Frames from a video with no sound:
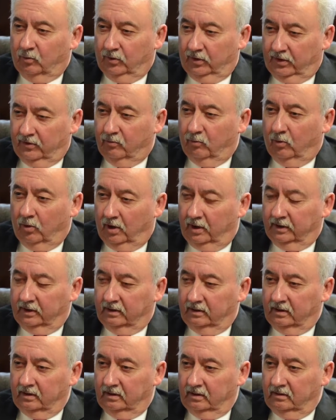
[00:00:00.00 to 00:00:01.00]
with what
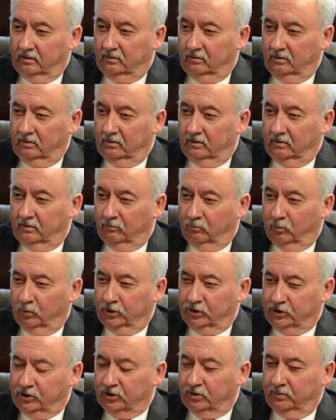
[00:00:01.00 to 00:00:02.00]

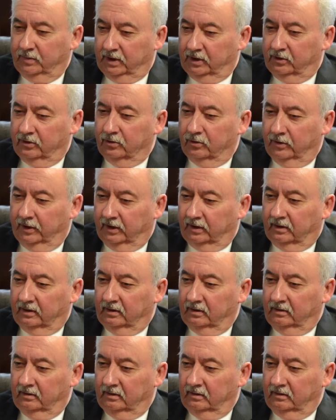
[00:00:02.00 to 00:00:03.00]
we should be doing
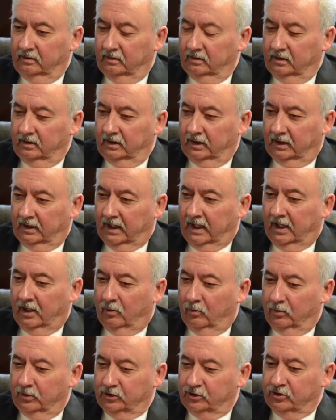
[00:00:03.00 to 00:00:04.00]
and
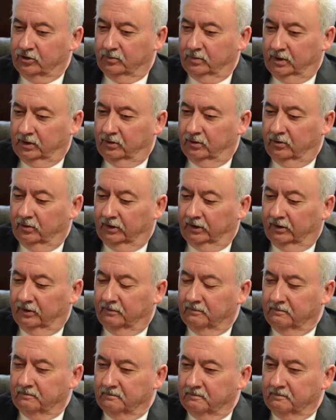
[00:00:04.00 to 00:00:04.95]
how we should be doing it.